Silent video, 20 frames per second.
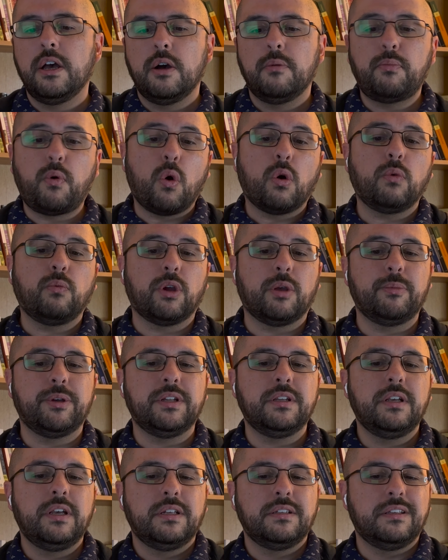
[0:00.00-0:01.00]
Poor
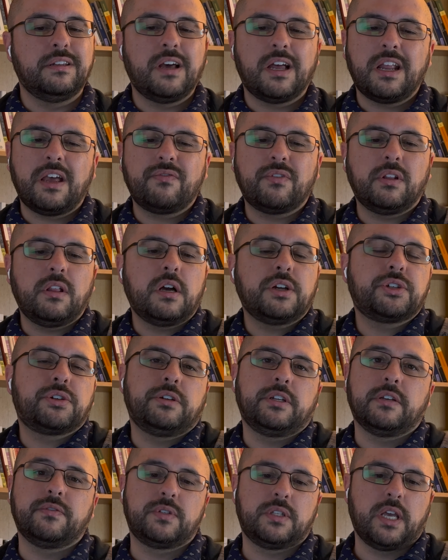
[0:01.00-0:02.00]
women did not have the
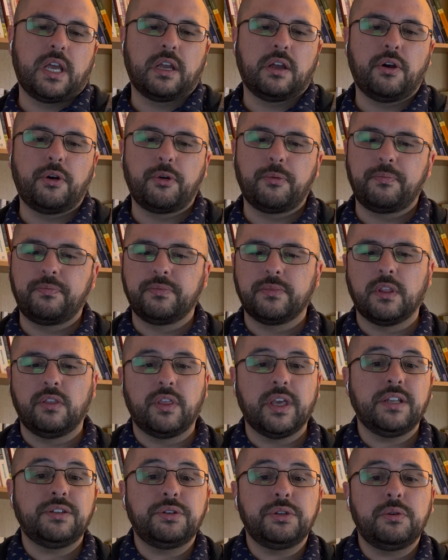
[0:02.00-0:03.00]
luxury of staying home.
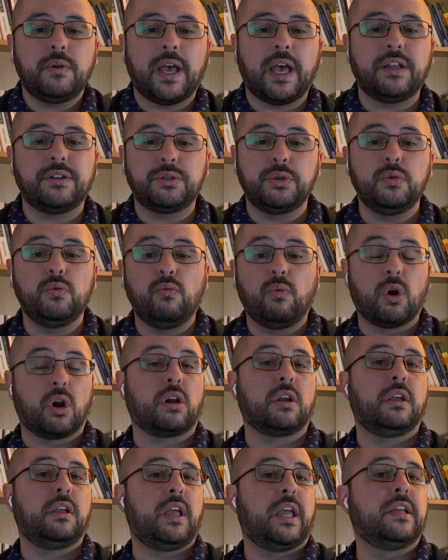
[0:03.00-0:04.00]
They too had to
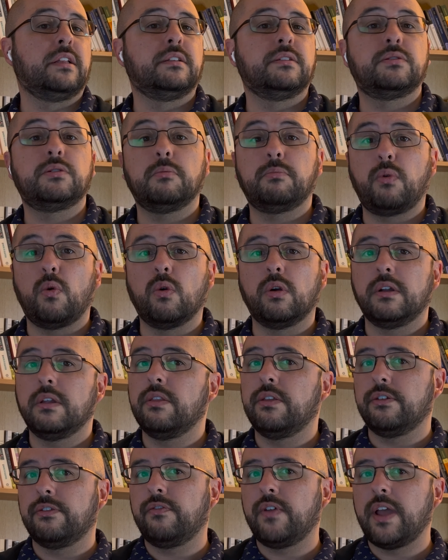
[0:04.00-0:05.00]
work and support
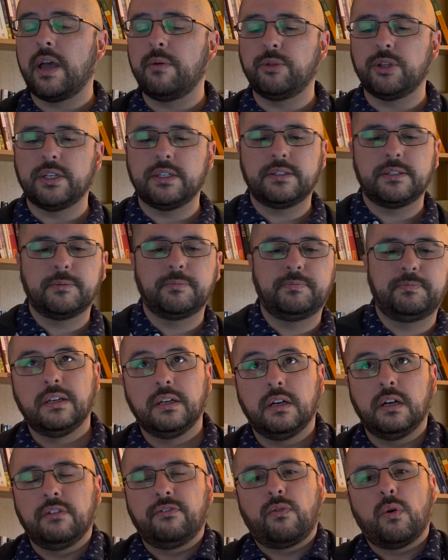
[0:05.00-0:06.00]
their families.
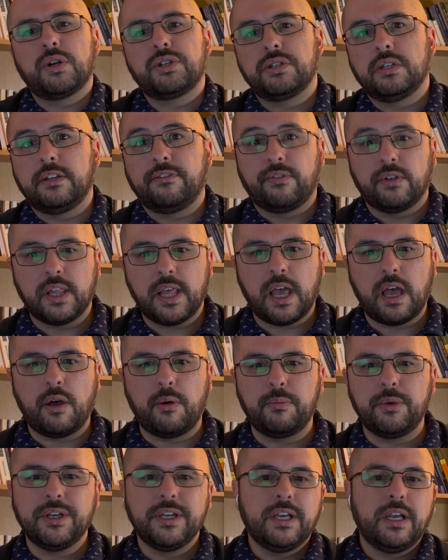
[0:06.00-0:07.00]
Unfortunately for
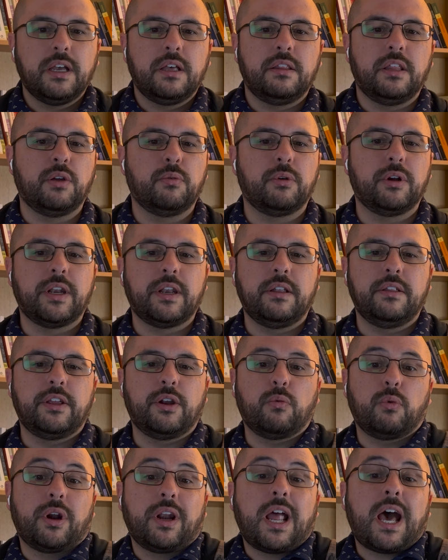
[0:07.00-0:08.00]
them, there
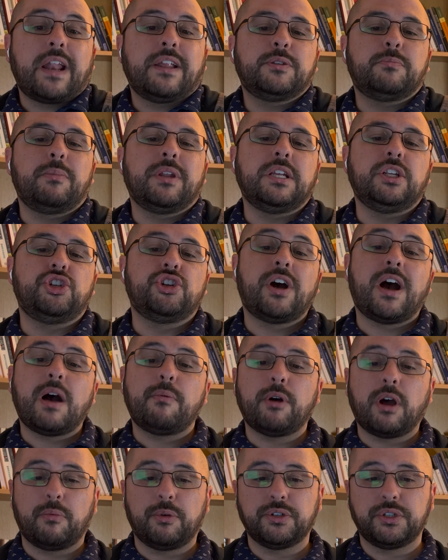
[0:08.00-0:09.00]
were not as many job
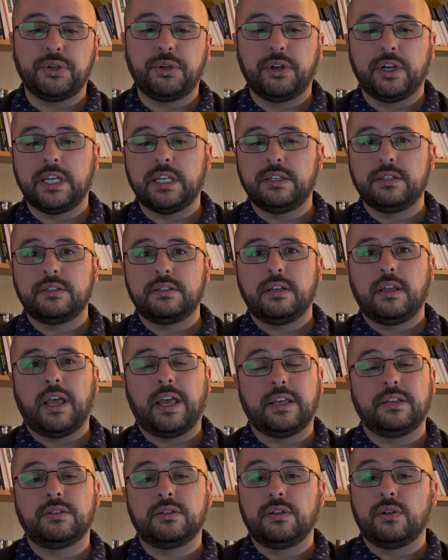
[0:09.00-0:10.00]
opportunities
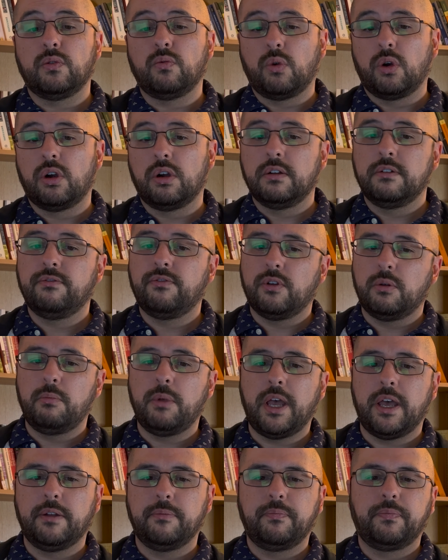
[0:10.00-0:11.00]
as there were for
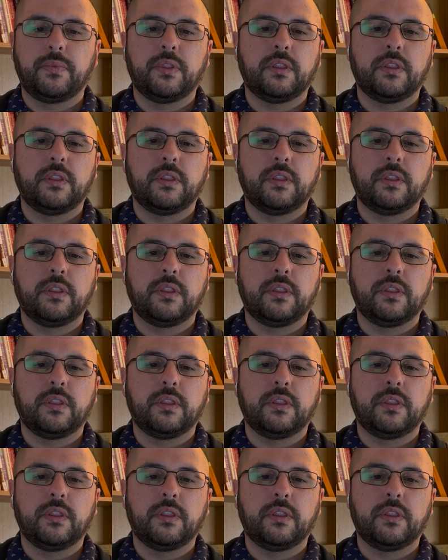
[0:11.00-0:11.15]
men.